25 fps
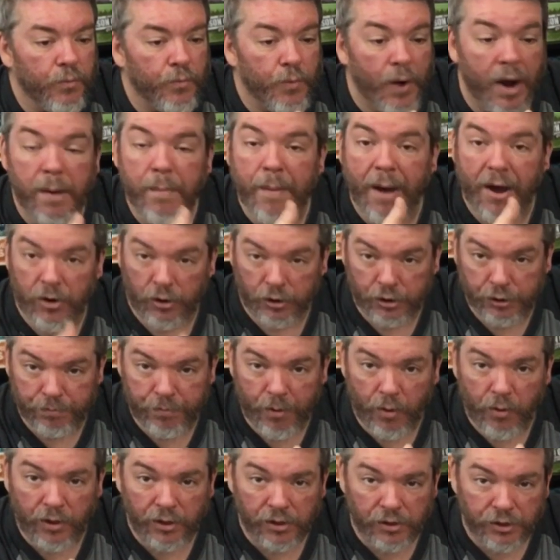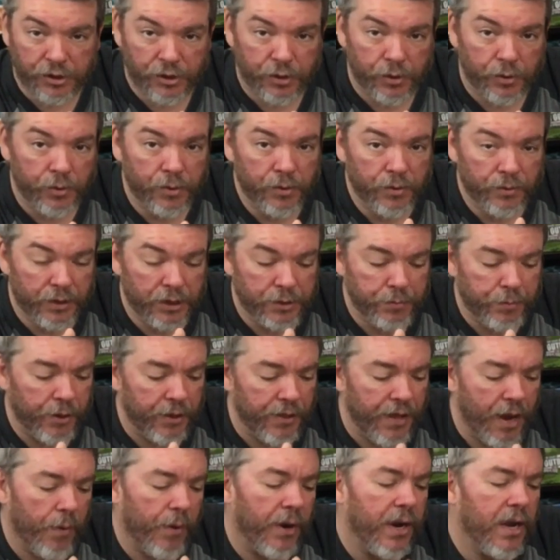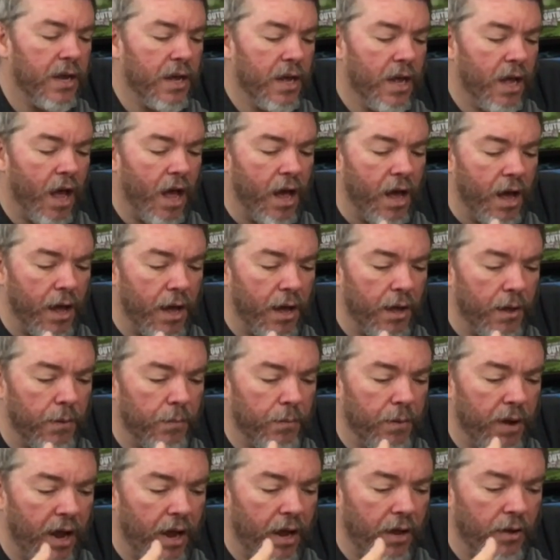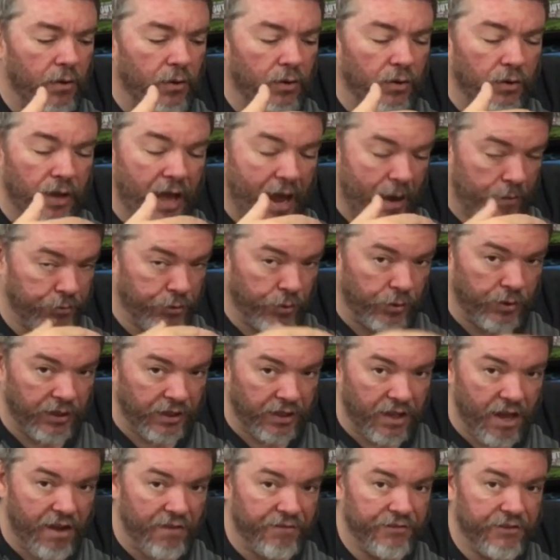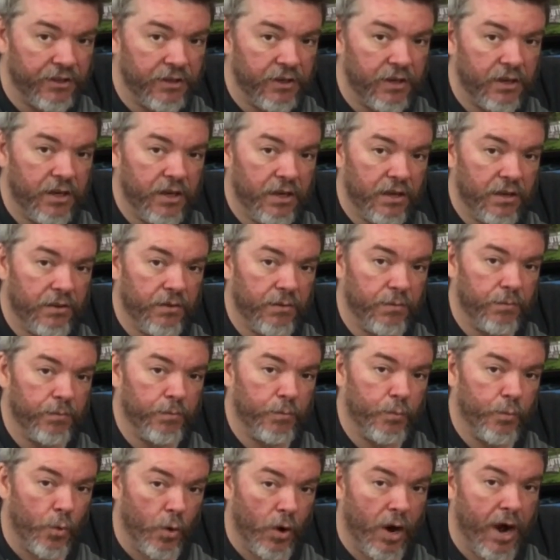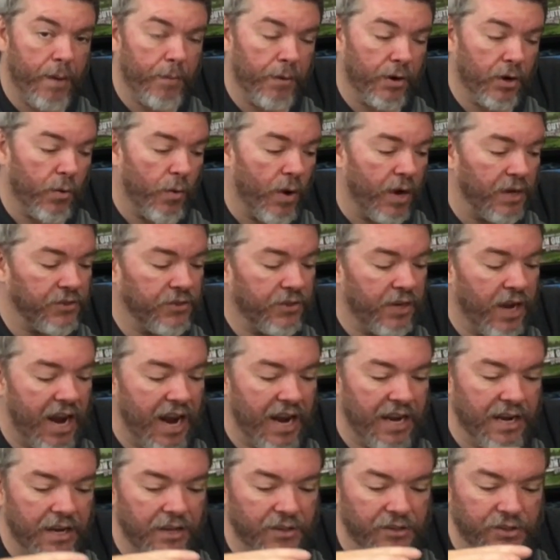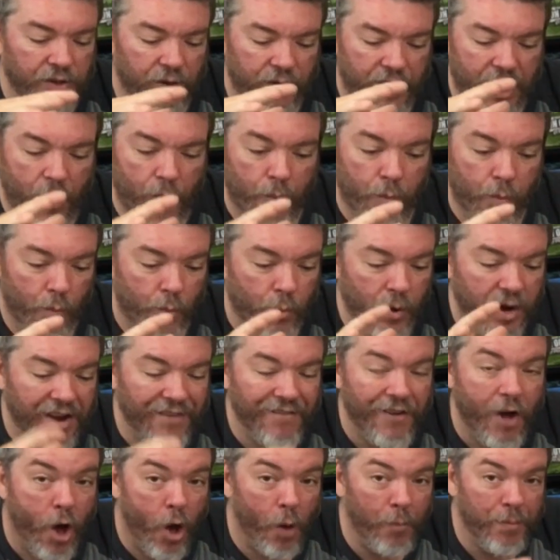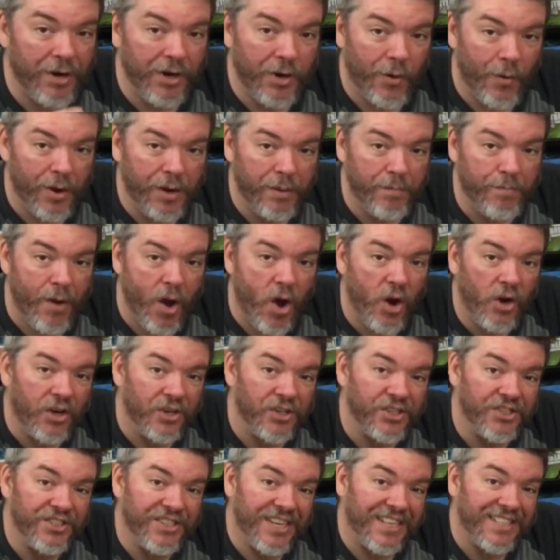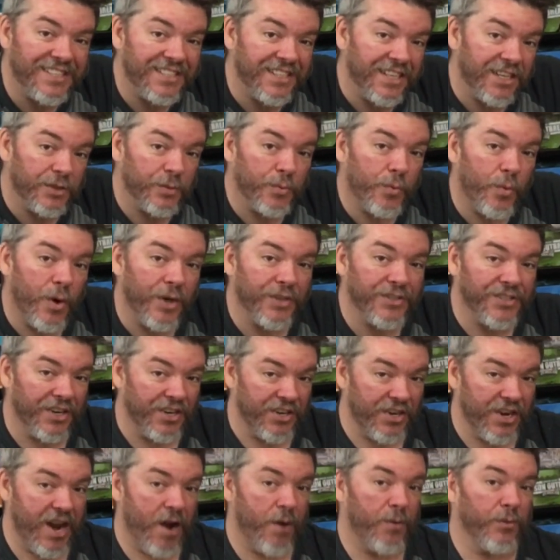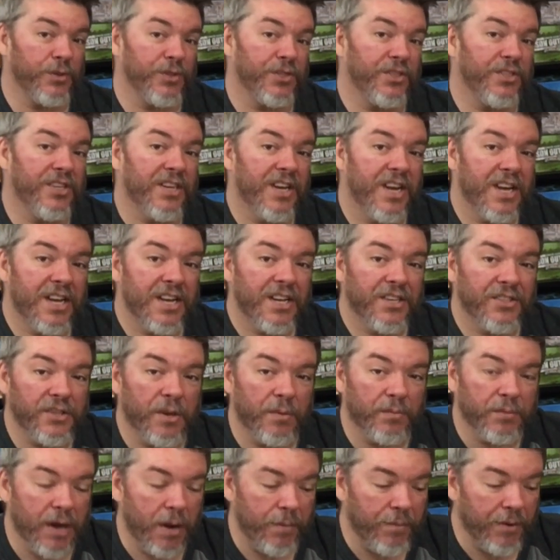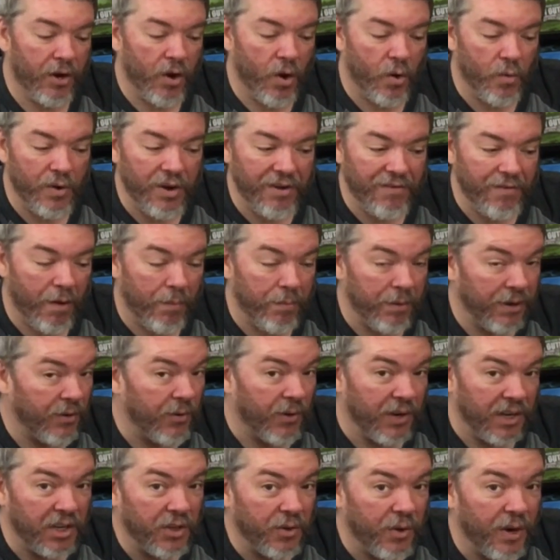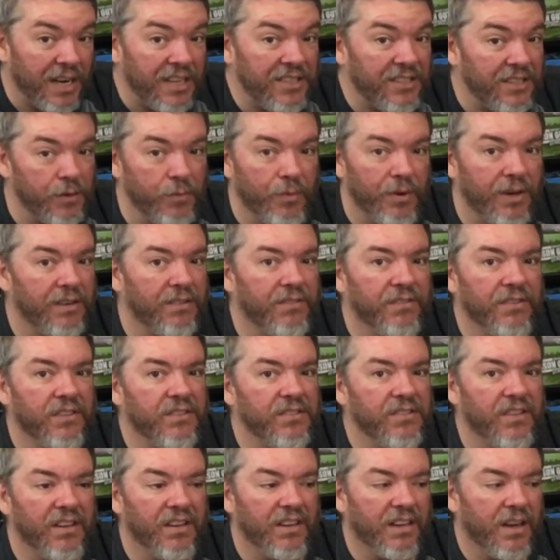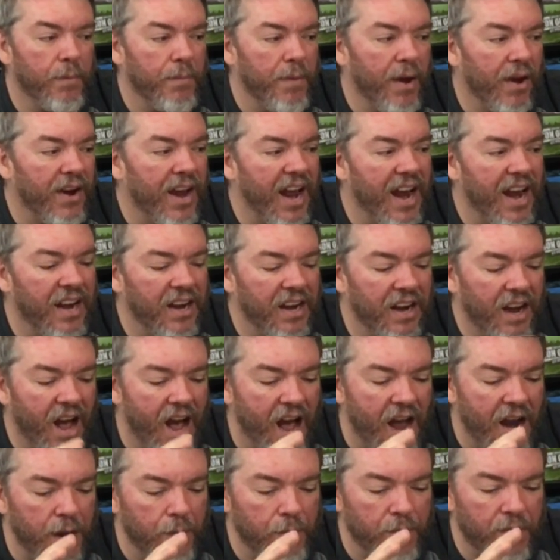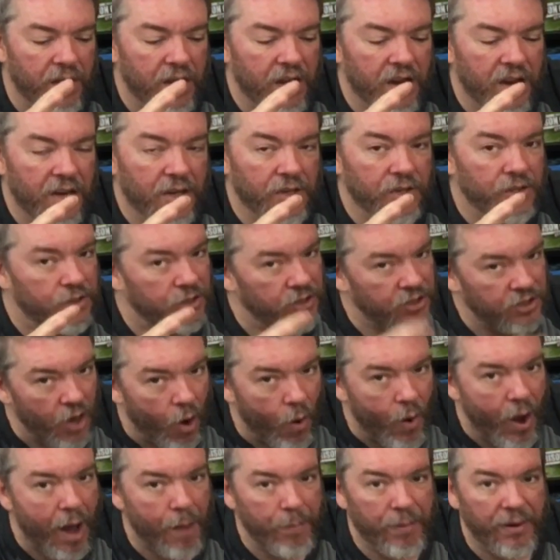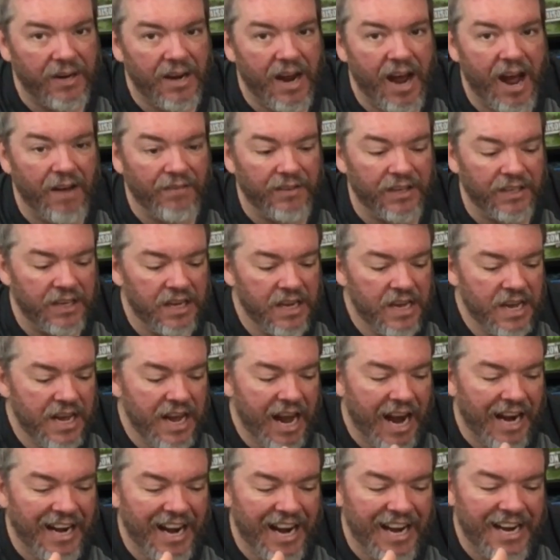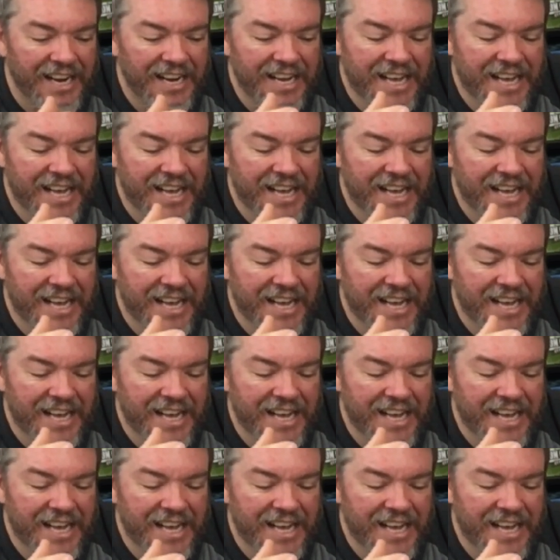read about or spoken to, let's put it that way, absolutely loved Warhammer Quest. And so now we have all been going bonkers since this was announced some time ago. We have all been going crazy waiting for this thing to come out, and I am so happy to have it. And